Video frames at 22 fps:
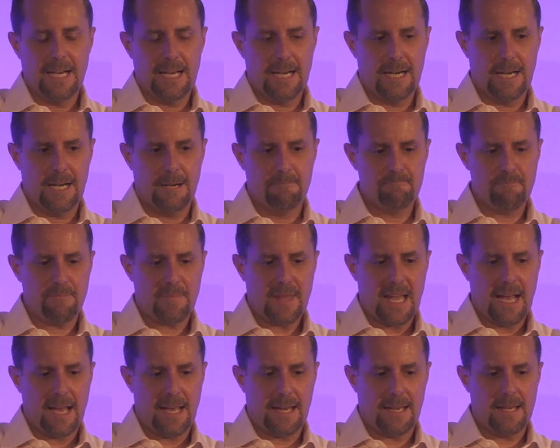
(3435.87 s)

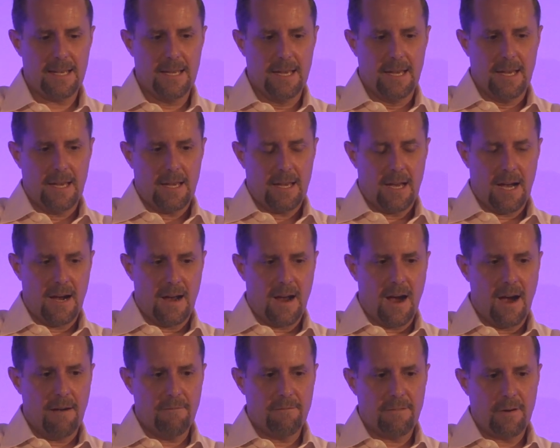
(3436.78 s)
And
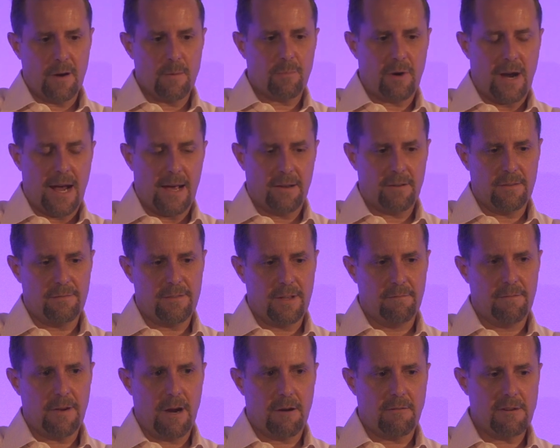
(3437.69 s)
I'm very proud of
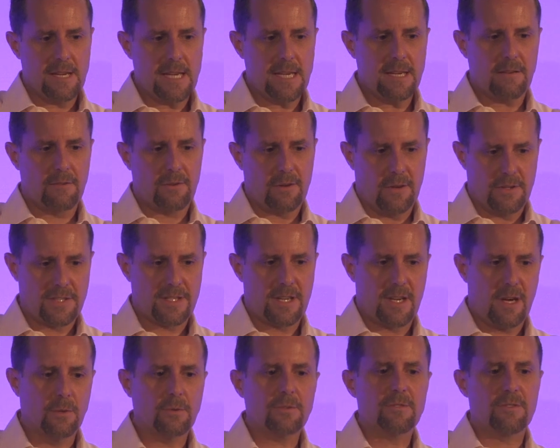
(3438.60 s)
the very
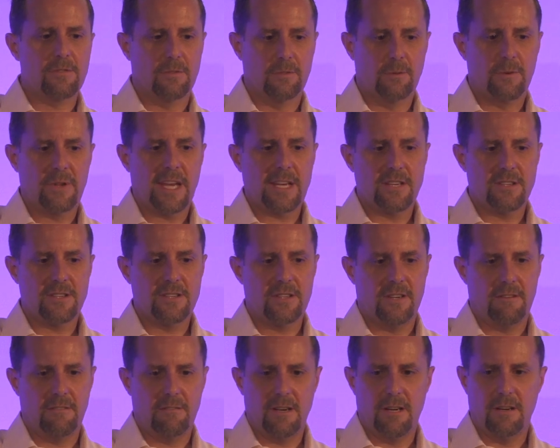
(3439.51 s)
cross-cultural
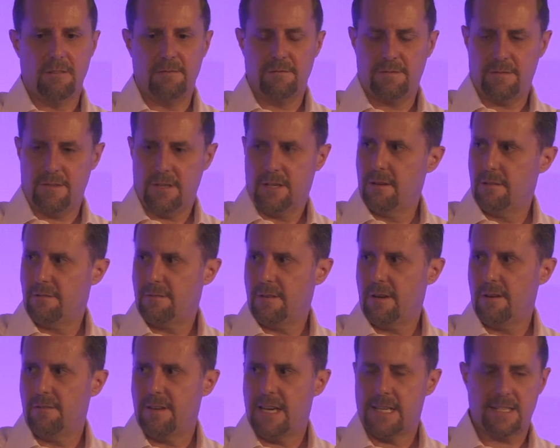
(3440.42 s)
nature of
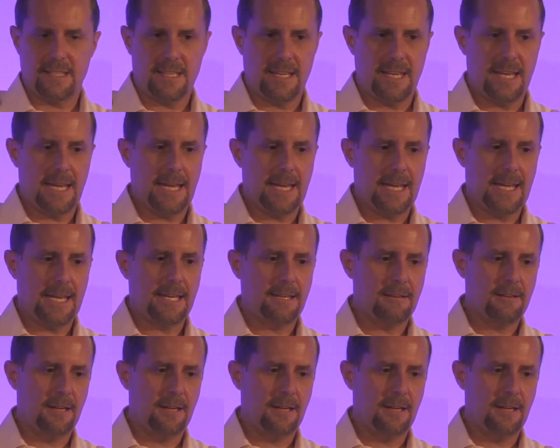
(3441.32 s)
SCE.